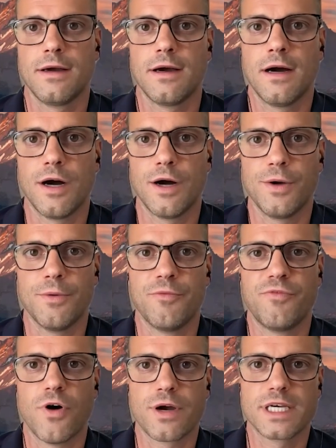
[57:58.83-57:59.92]
Uh,
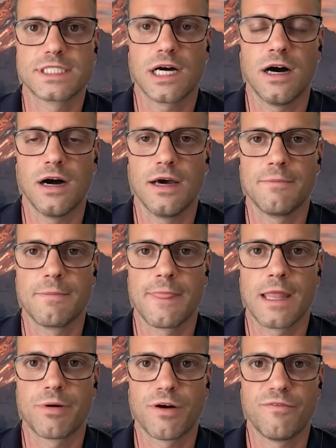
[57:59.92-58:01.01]
focus on
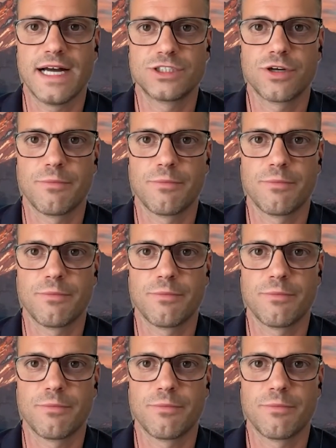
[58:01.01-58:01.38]
prevention,